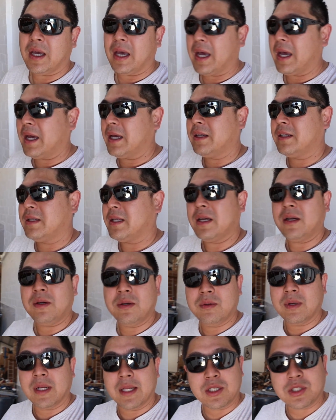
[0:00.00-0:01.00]
and they don't
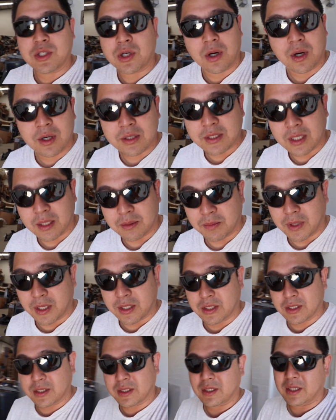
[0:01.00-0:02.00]
really charge that
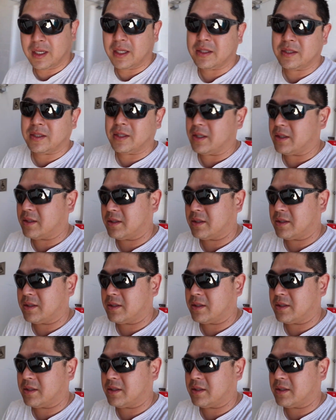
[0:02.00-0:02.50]
much. It's